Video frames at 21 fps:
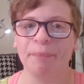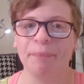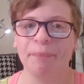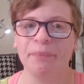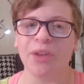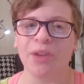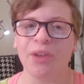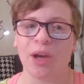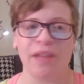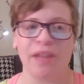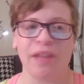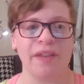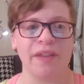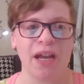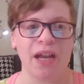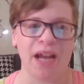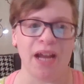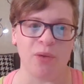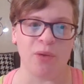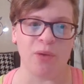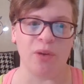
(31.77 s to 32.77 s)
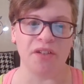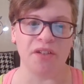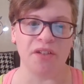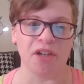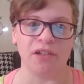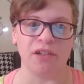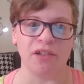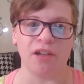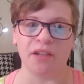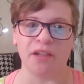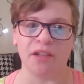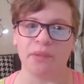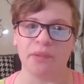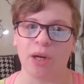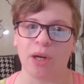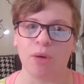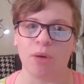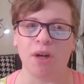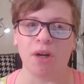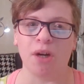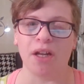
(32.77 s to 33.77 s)
So I thought I would talk to you guys
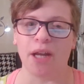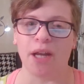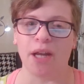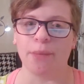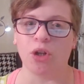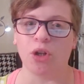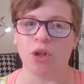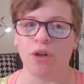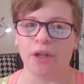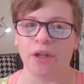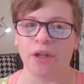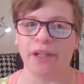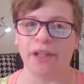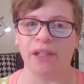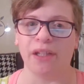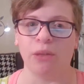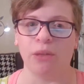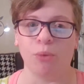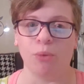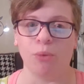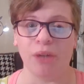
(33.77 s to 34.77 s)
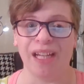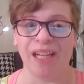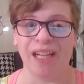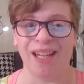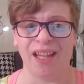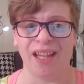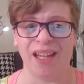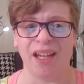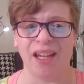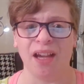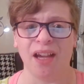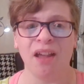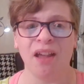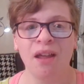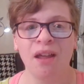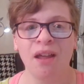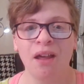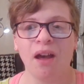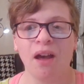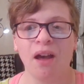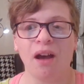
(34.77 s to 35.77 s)
about what I'm currently reading,
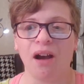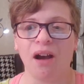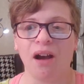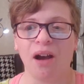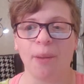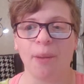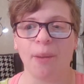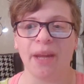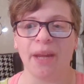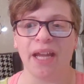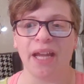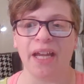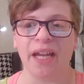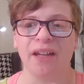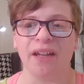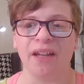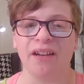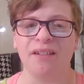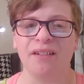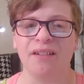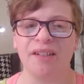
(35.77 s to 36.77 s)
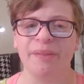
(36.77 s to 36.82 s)
and